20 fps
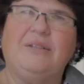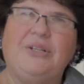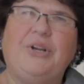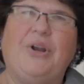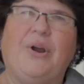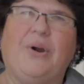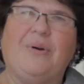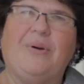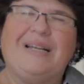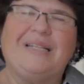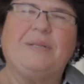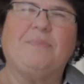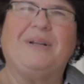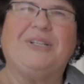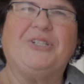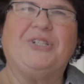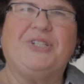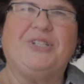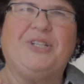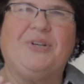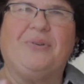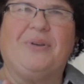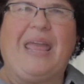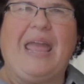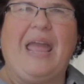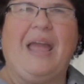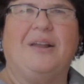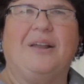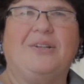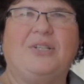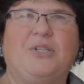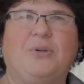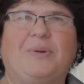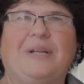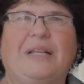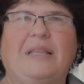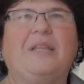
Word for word: you know, as much as you can, do it a